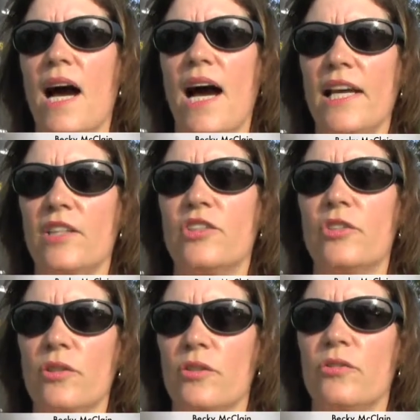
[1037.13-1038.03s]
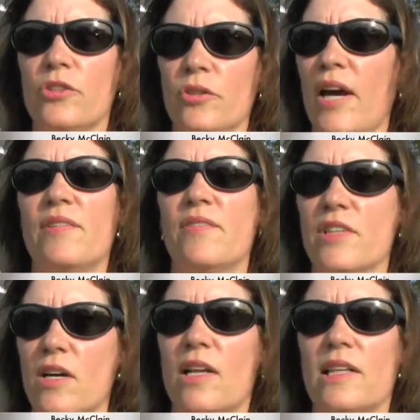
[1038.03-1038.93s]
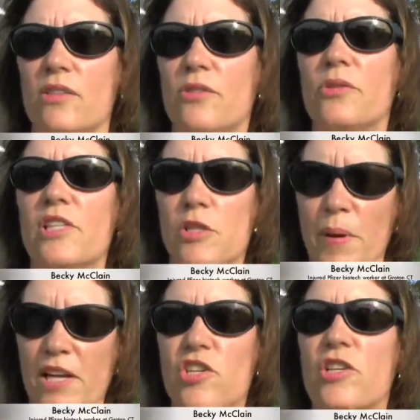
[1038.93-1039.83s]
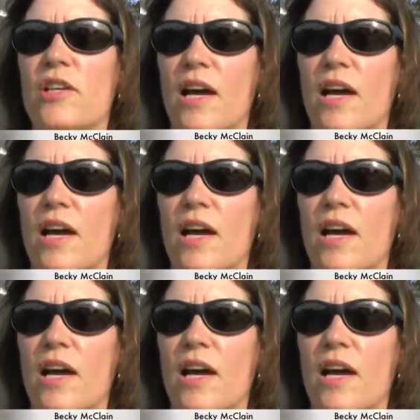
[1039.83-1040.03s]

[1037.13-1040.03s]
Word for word: I you you haven't even gone in and do an inspection.